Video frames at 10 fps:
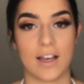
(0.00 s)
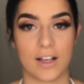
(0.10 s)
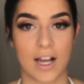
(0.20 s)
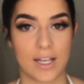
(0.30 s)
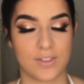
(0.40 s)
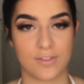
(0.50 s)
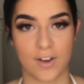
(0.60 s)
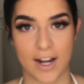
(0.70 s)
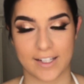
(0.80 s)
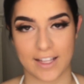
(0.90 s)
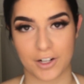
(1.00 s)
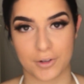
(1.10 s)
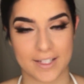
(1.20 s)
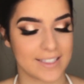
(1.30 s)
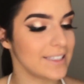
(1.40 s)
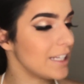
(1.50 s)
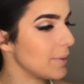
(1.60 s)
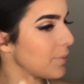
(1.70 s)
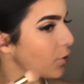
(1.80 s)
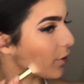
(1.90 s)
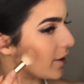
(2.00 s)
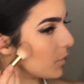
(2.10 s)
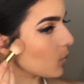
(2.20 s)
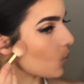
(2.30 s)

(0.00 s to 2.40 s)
I'm kind of defining that crease a little bit more in.